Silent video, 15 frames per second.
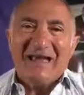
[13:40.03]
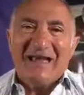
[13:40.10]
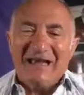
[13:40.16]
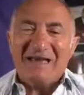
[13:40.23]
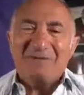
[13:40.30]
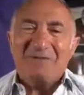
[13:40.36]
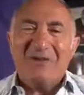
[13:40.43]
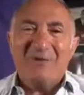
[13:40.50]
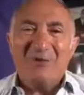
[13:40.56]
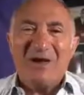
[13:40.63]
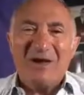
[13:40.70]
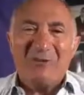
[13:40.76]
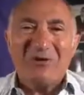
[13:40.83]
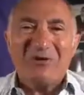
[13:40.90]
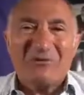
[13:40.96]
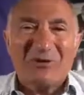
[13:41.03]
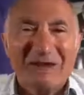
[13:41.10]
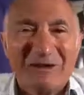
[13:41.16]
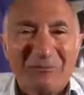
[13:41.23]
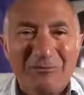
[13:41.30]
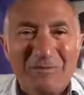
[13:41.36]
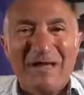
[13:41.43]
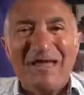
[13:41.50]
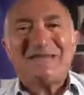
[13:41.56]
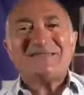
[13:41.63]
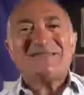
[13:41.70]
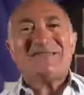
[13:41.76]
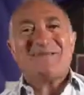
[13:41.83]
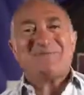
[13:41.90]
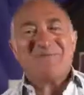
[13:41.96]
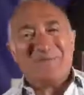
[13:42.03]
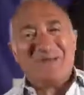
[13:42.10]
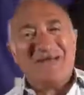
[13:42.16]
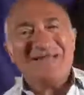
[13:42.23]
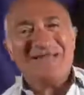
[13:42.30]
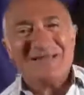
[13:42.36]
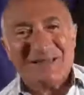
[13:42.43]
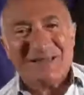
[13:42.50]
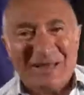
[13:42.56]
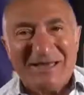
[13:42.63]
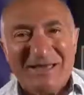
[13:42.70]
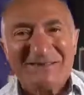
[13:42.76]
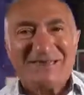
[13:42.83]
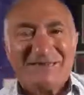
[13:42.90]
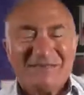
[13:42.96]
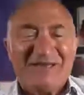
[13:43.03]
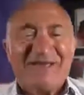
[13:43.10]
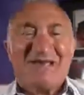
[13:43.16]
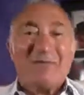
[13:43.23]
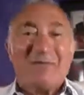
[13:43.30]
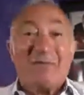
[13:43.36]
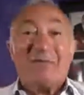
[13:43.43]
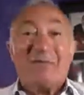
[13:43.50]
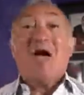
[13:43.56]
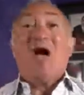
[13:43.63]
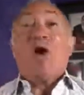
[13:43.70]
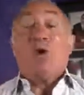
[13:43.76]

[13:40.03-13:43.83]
Hey, by the way, we've got an amazing event coming up